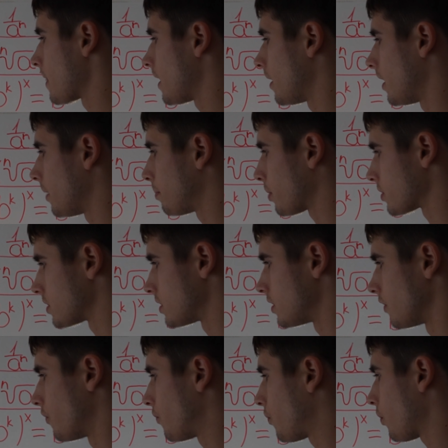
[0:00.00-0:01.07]

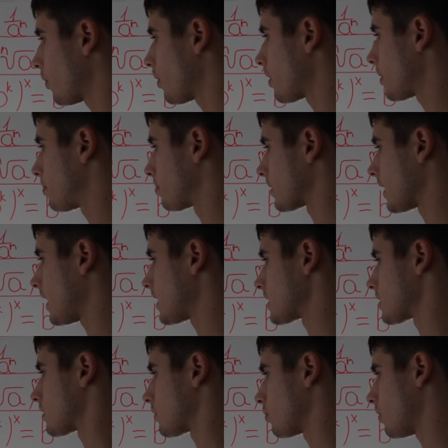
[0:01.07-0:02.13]
positive 4
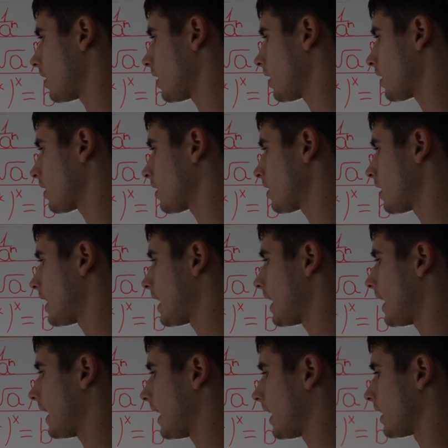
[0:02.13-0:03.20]
plus 1,
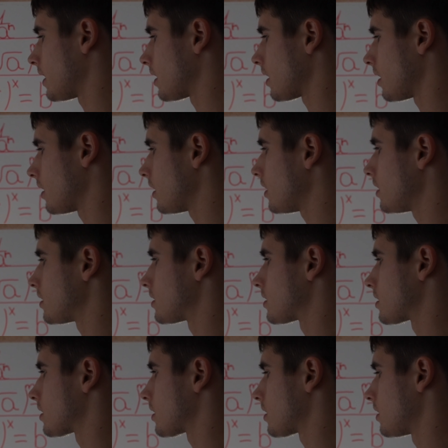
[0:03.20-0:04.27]
and
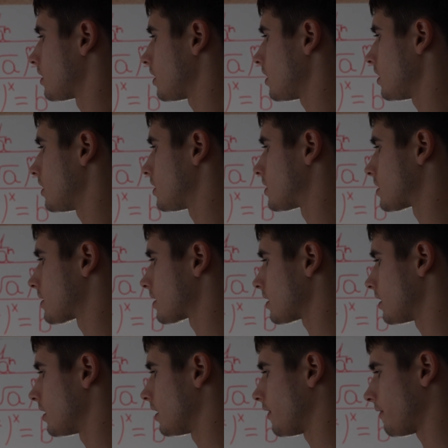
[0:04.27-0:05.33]
it's
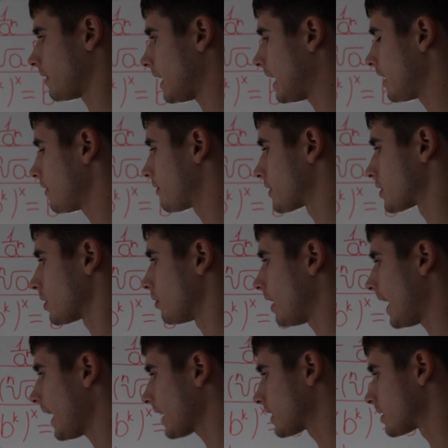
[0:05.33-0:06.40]
5, so
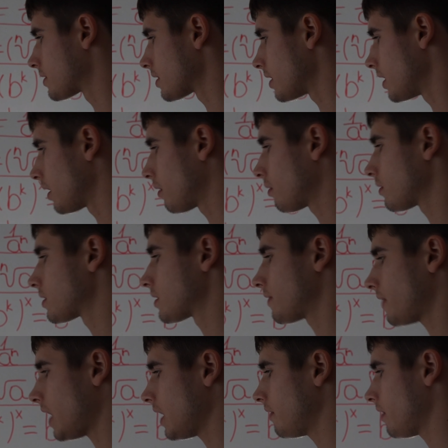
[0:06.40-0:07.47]
x equals
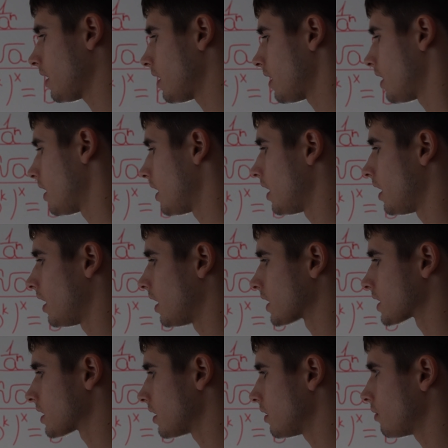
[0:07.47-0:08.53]
5.
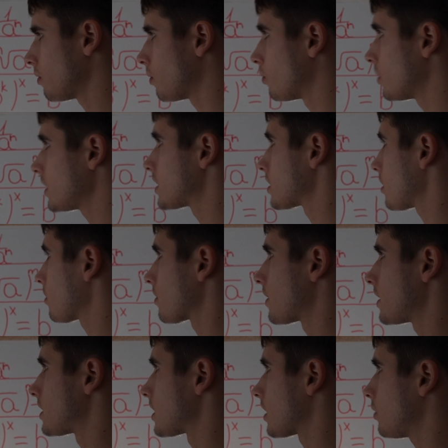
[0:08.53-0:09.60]
So we solved
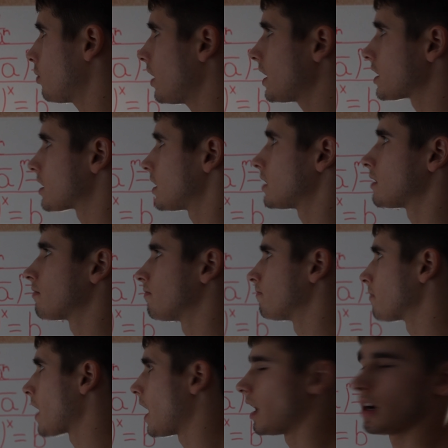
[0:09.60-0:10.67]
this equation.
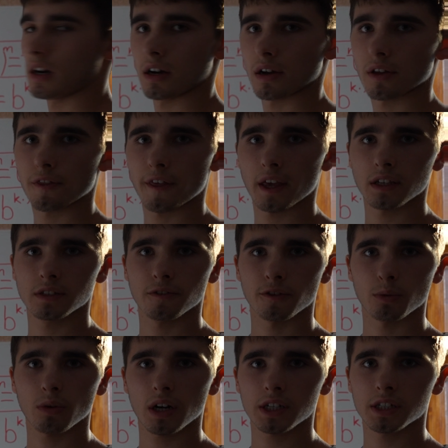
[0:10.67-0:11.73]
Thanks
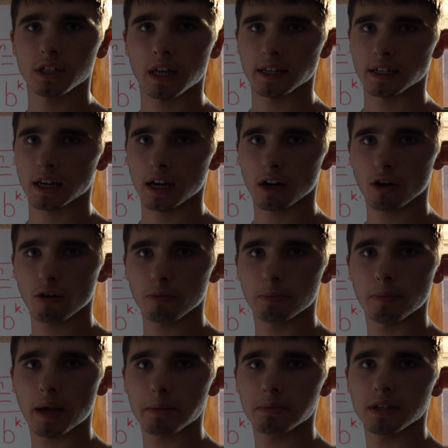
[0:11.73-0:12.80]
for watching, I hope
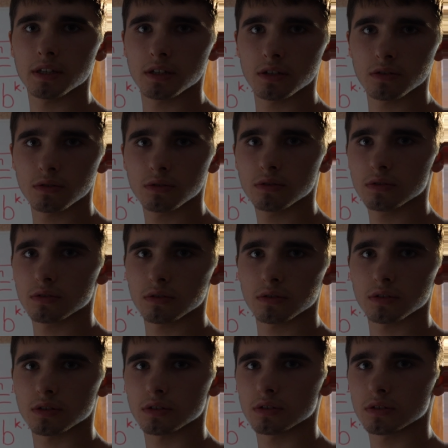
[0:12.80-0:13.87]
maybe you
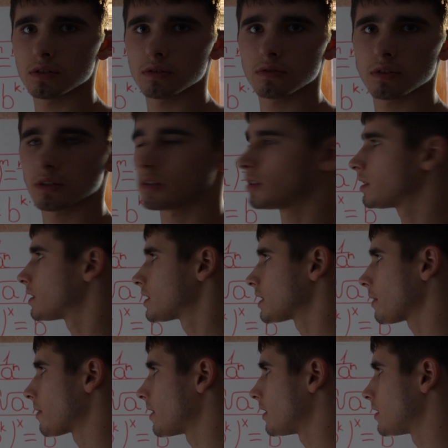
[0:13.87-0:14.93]
learned
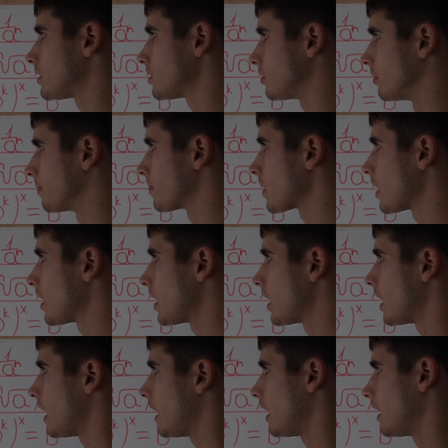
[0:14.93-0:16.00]
something too,
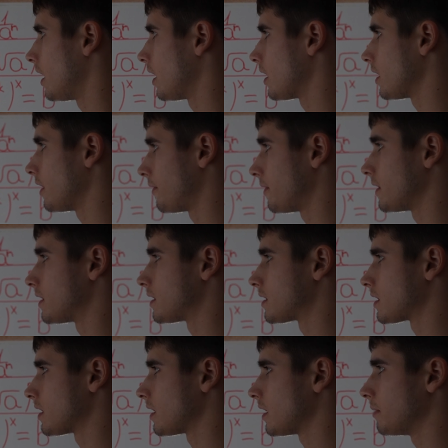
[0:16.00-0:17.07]
if
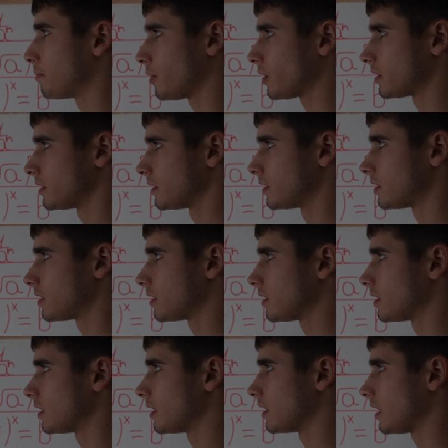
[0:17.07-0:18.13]
it's important
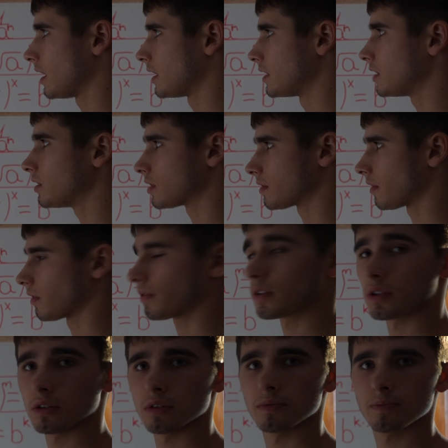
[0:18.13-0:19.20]
and useful for
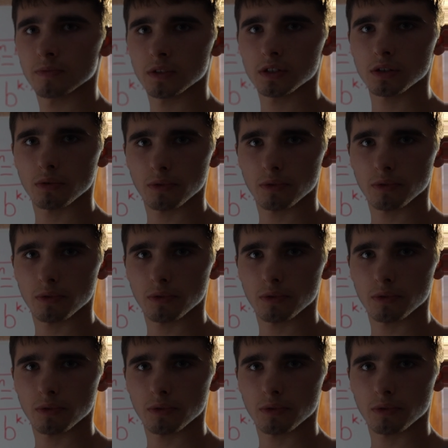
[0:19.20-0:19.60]
you. So